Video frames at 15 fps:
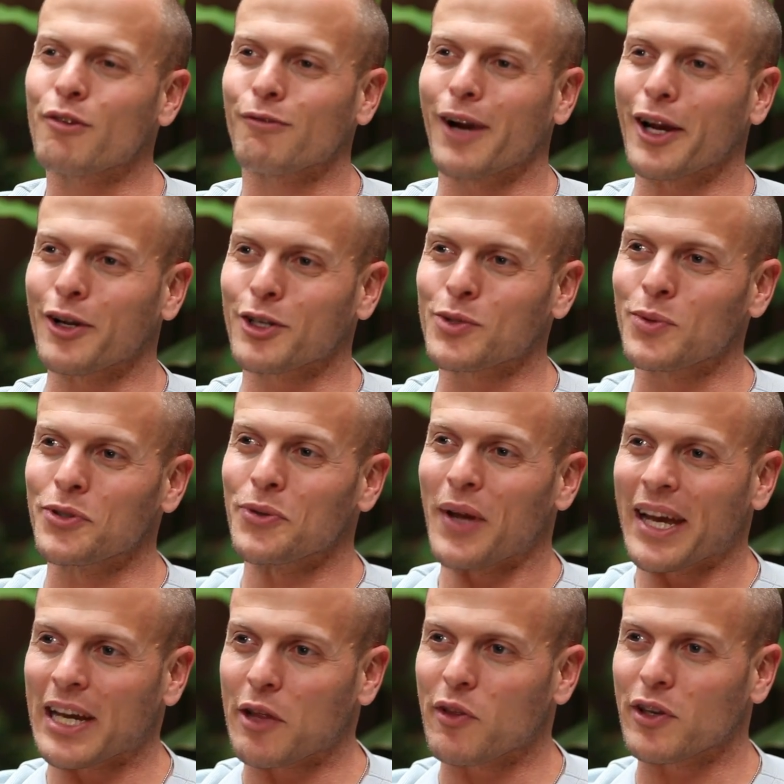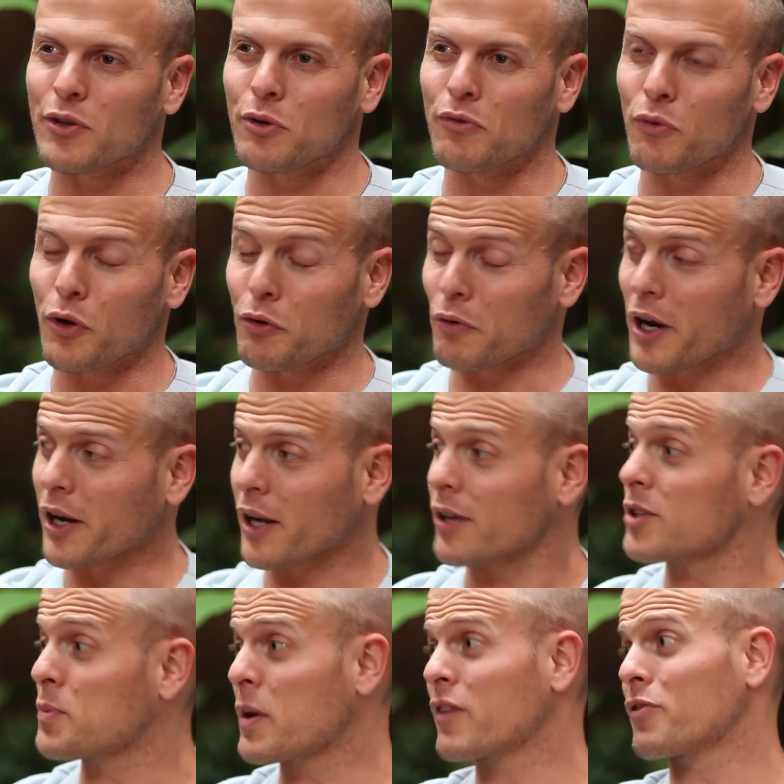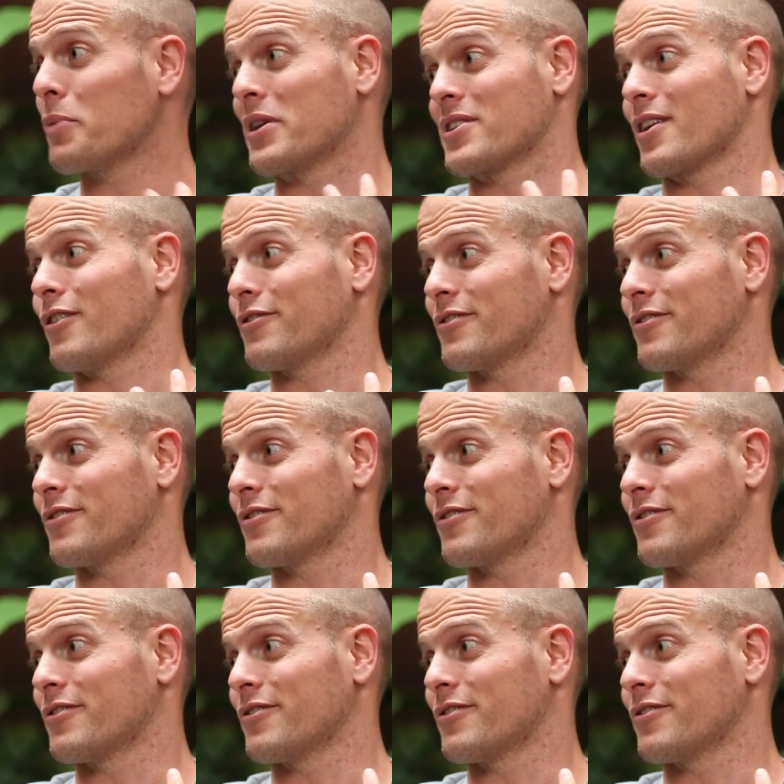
writers will do anything to avoid writing. Speaking for myself.